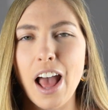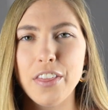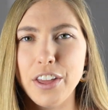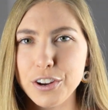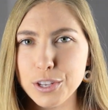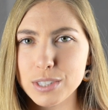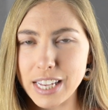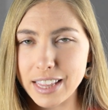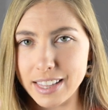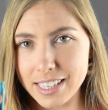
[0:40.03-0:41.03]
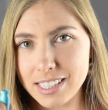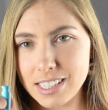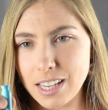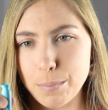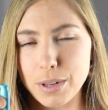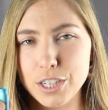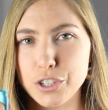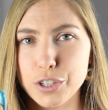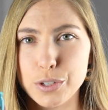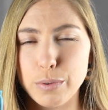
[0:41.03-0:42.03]
They're using this
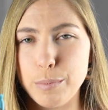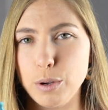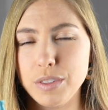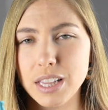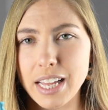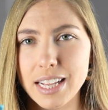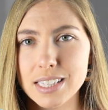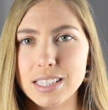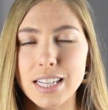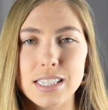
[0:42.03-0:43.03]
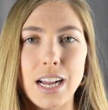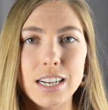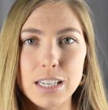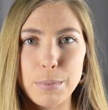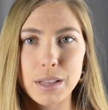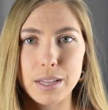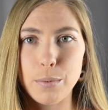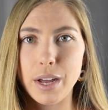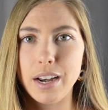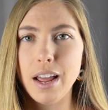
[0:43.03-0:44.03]
plunger to remove the lens. That's not typically
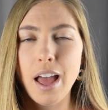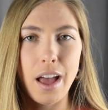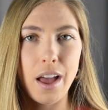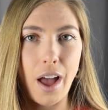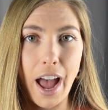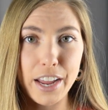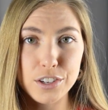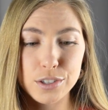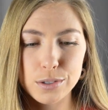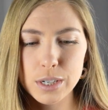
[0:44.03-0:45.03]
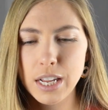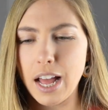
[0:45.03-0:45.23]
what I do.